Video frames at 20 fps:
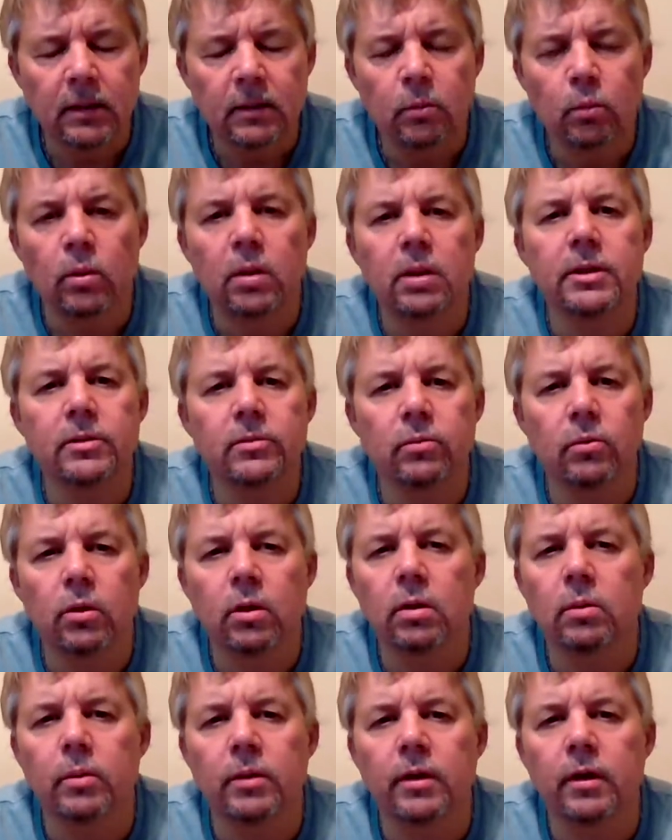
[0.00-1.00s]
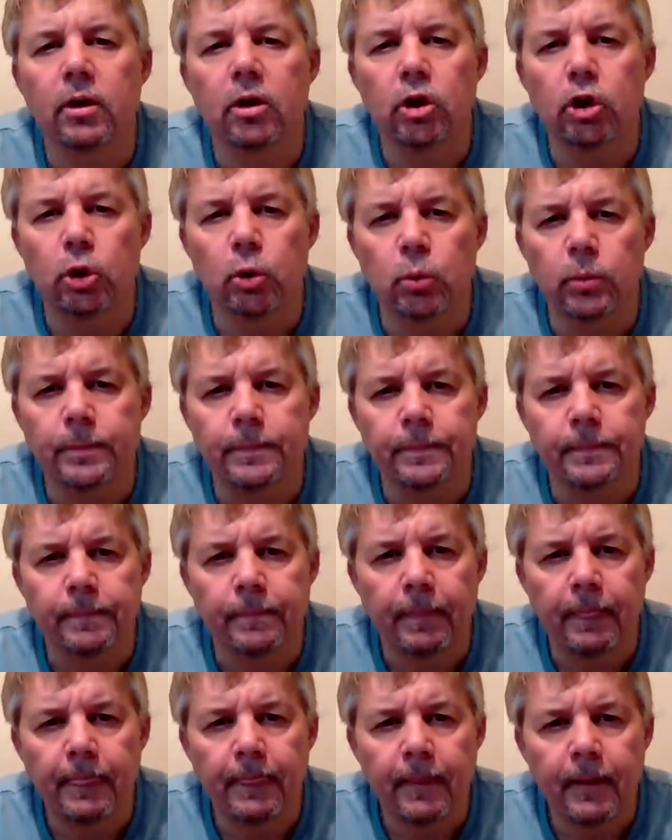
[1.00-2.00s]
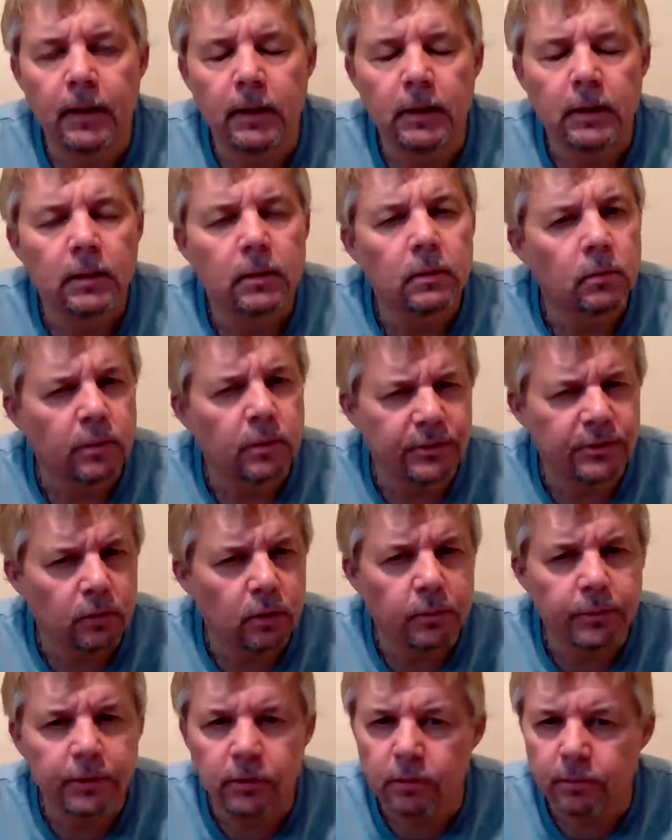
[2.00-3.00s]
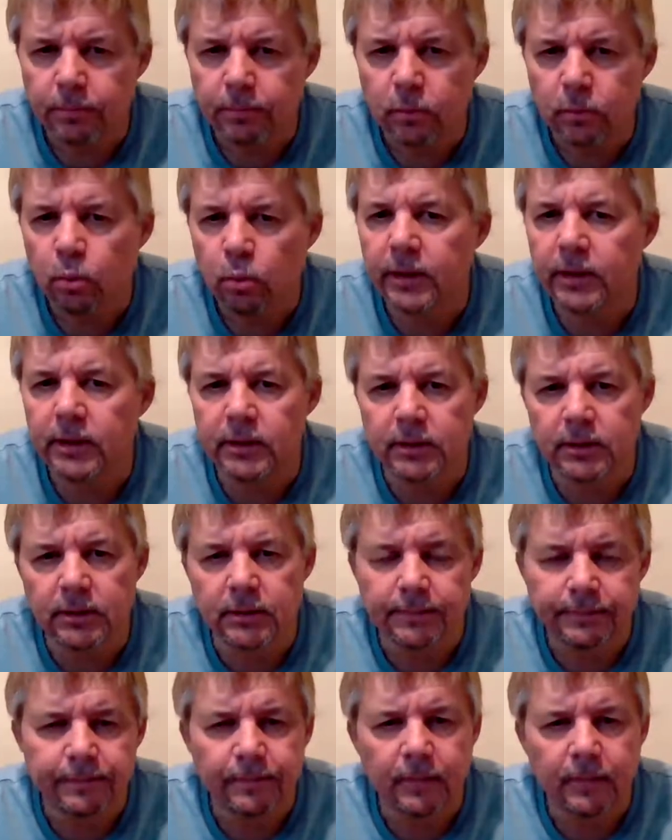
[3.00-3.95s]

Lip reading: What is wrong with you? What is wrong with your employees,